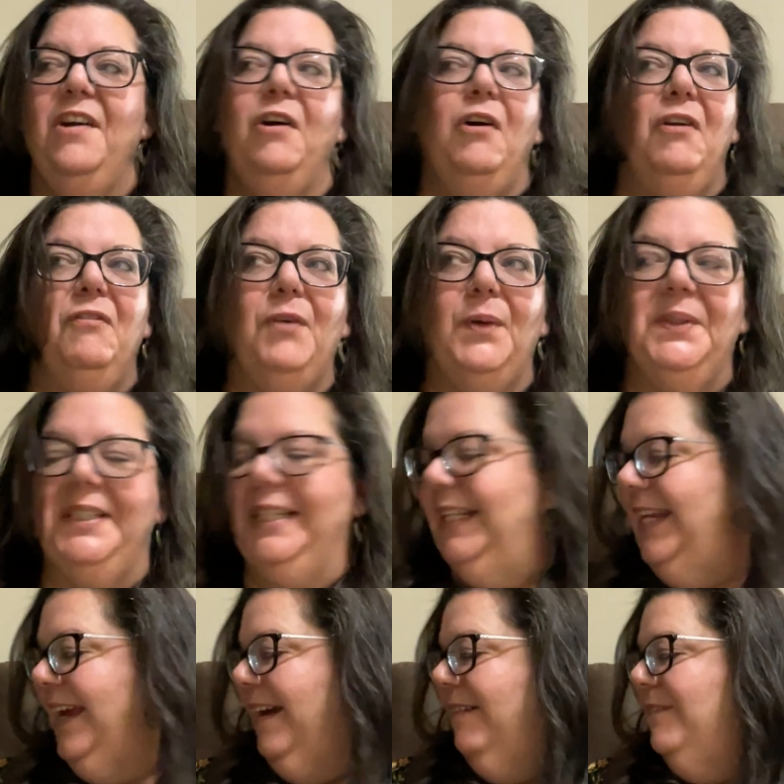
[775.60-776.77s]
or folding it in
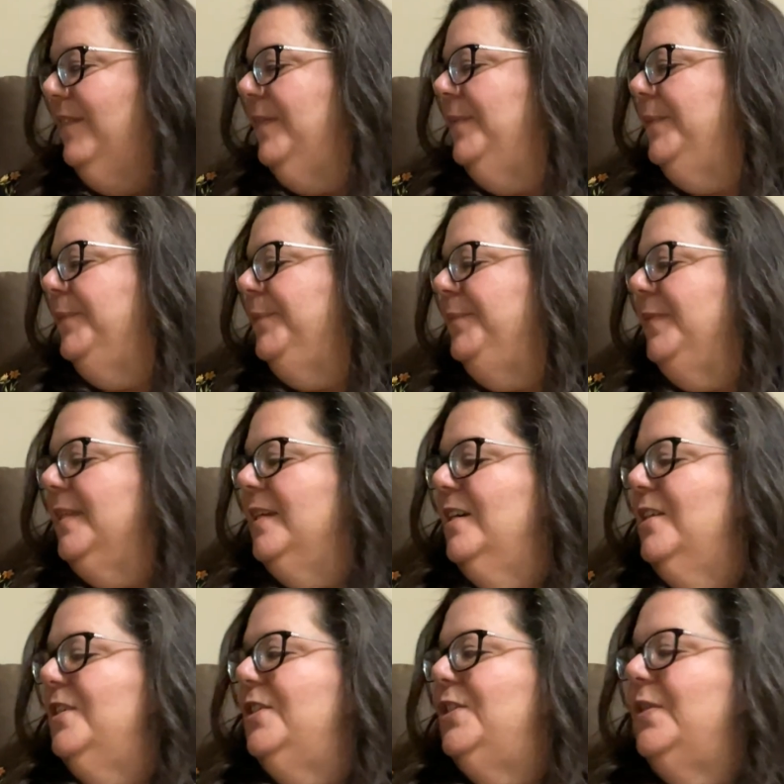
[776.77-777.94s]
half.
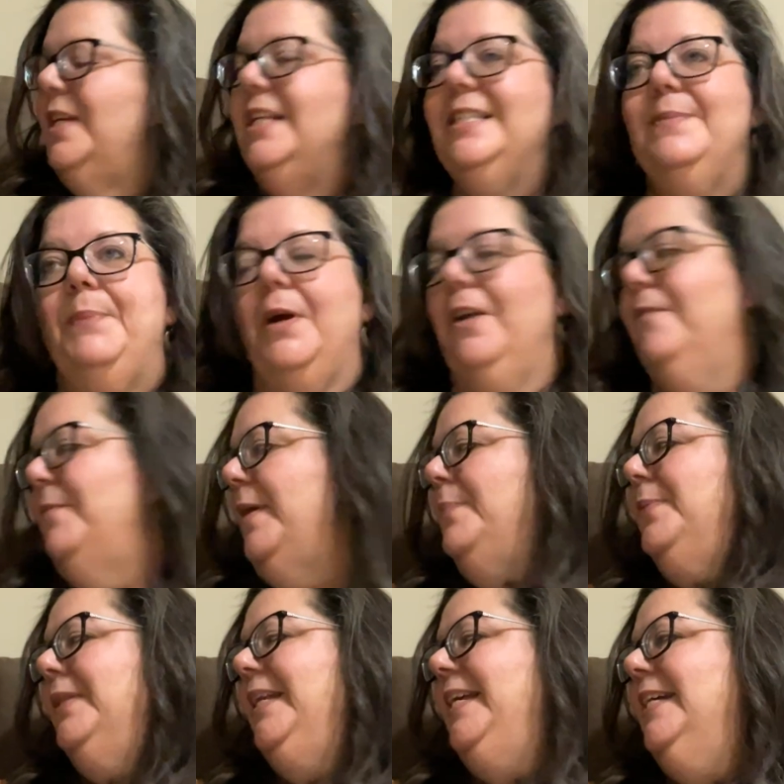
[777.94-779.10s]
So that's part of my
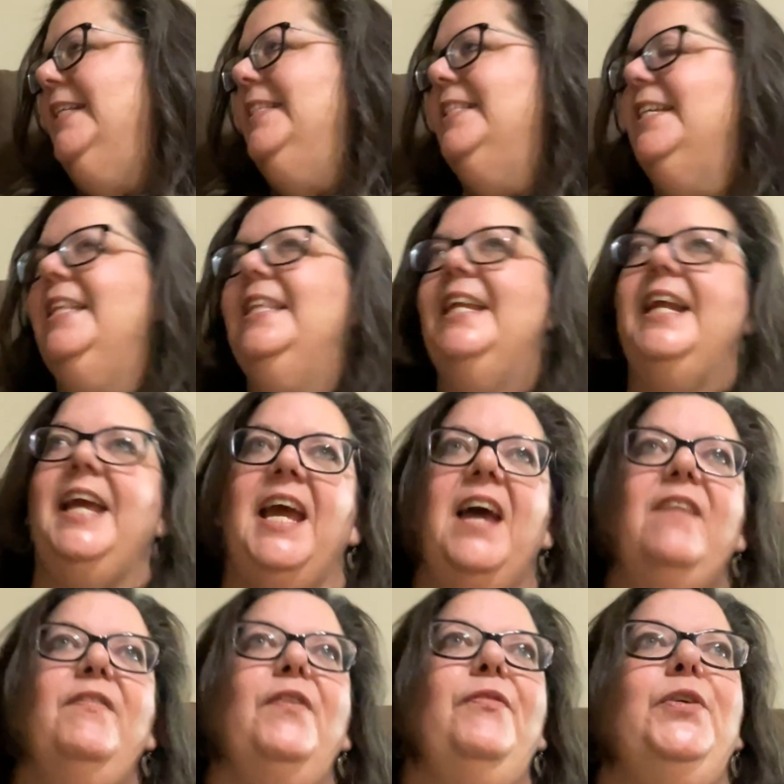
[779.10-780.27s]
plans. And then I
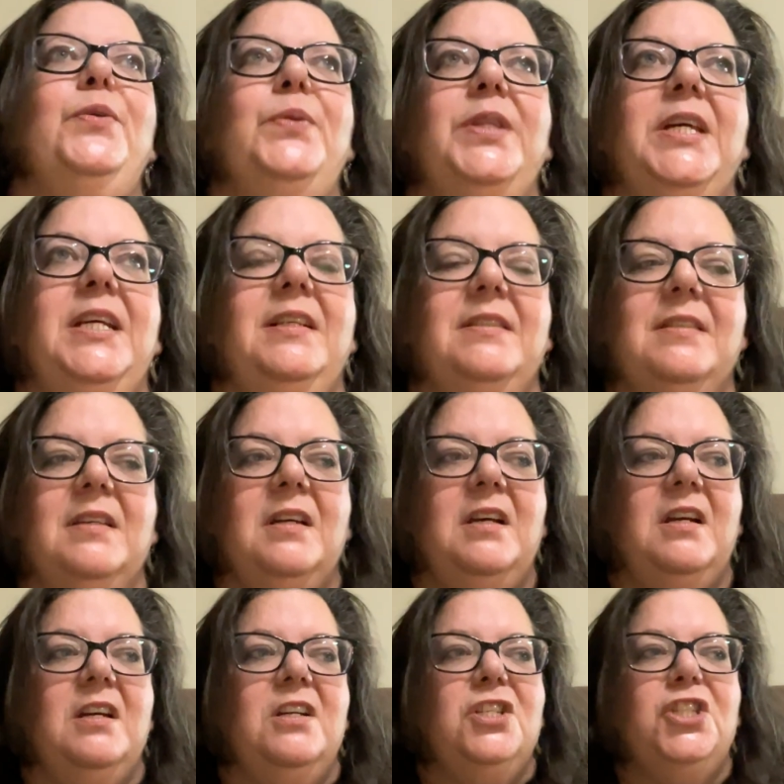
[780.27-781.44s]
have a few things,
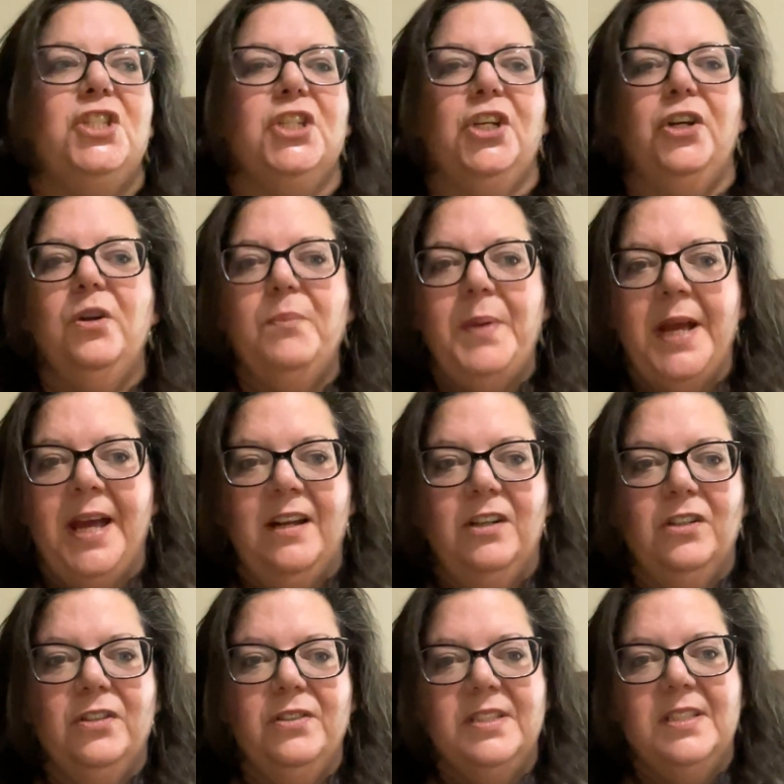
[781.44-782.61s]
skirt
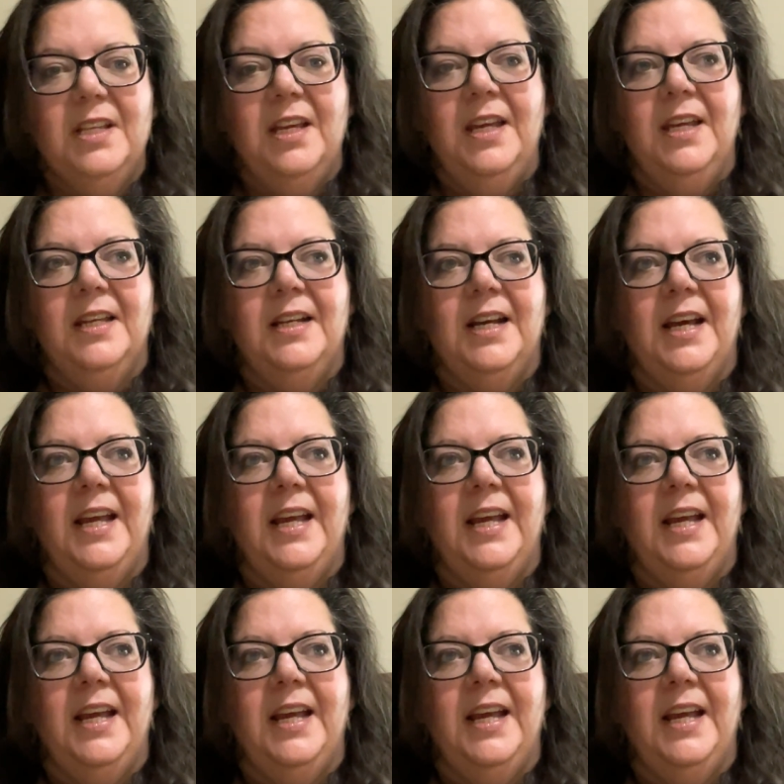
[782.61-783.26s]
patterns, and I